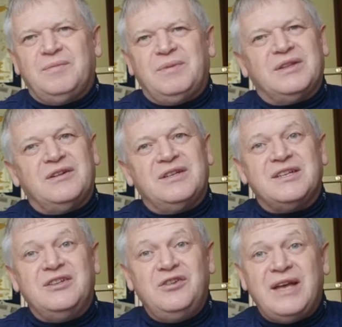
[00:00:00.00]
But there is
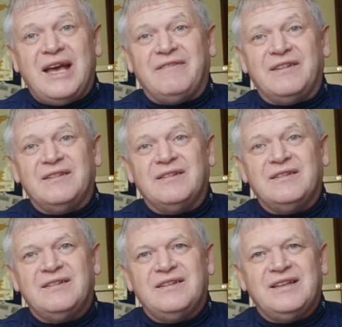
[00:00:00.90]
a new heaven
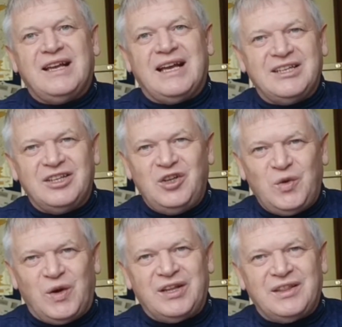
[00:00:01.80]
and a
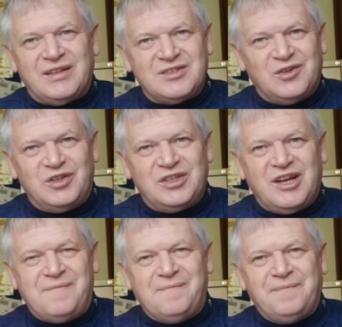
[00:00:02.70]
new earth that's going to
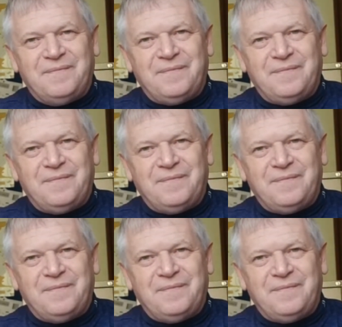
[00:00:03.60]
come.